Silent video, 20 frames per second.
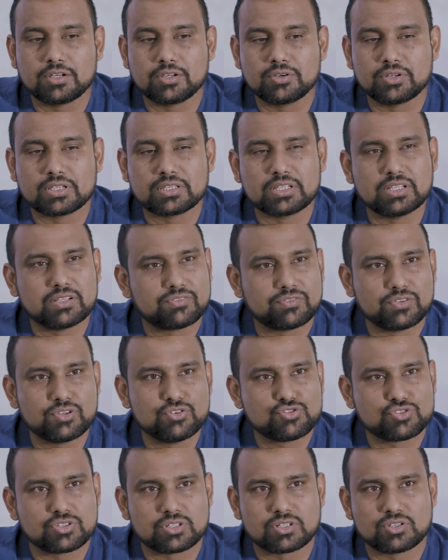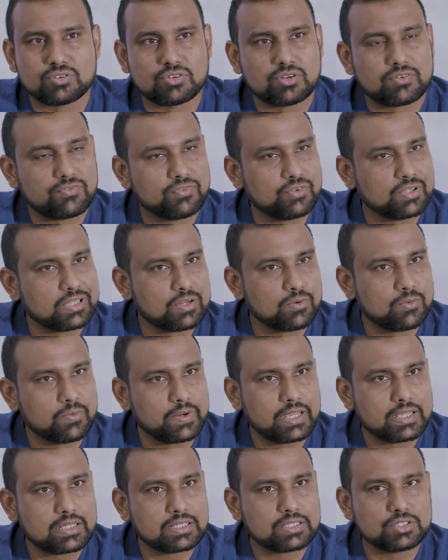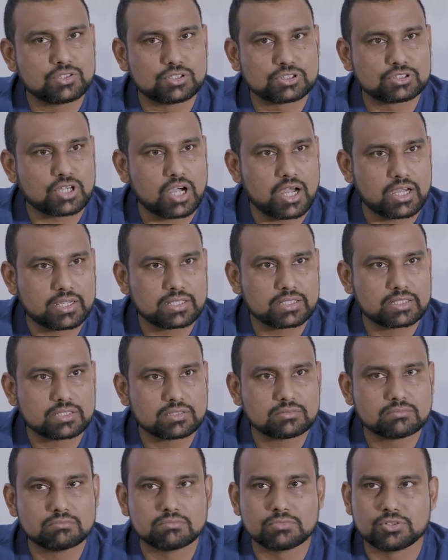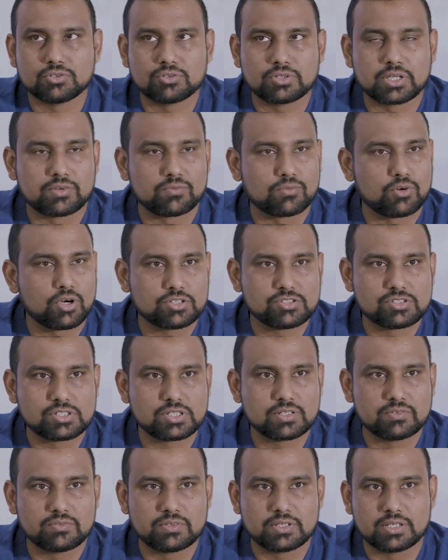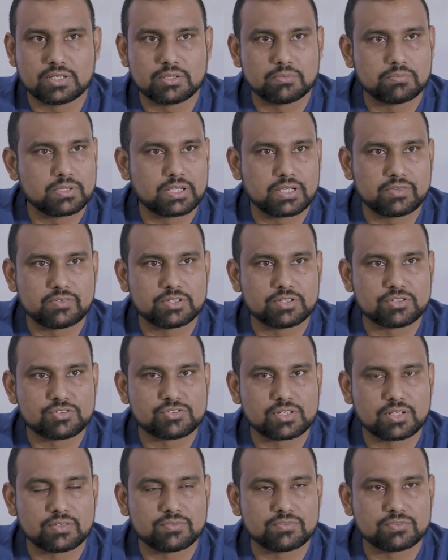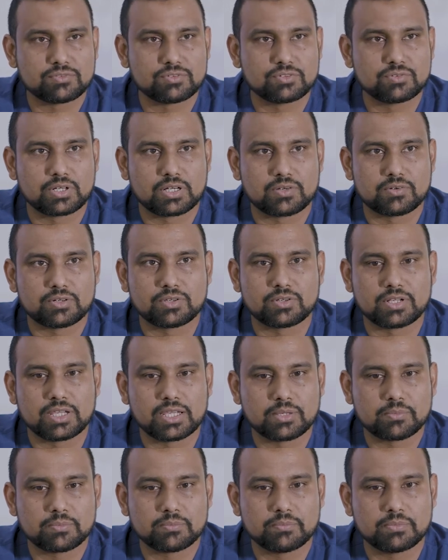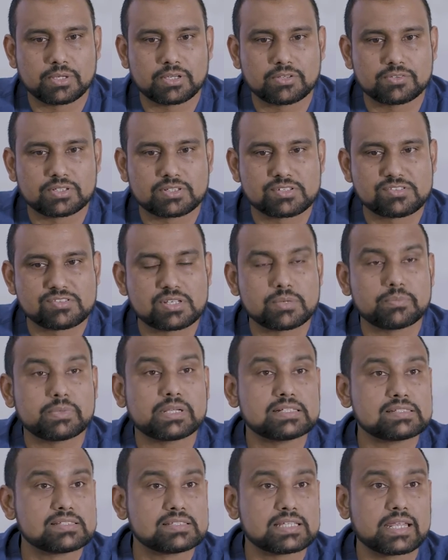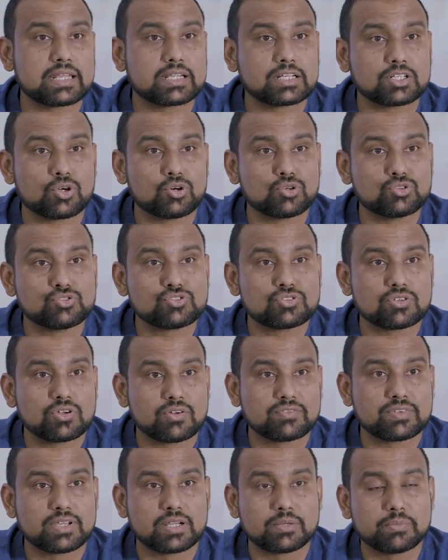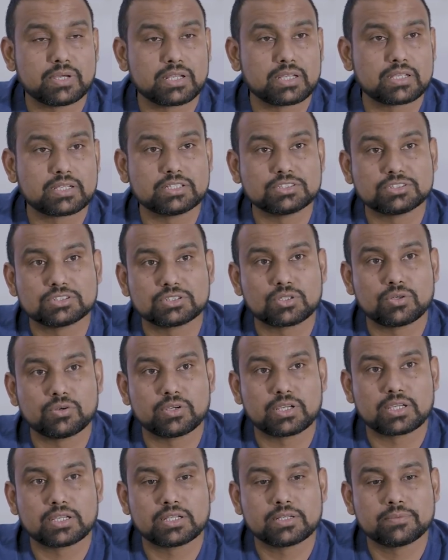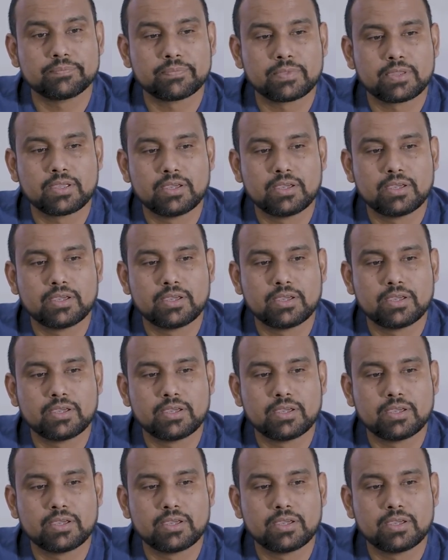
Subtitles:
during the infusion, you're fully awake. You're talking. You can watch TV, play with your cell phone, do whatever you like, because it's sub-anesthetic dose of that medication going in.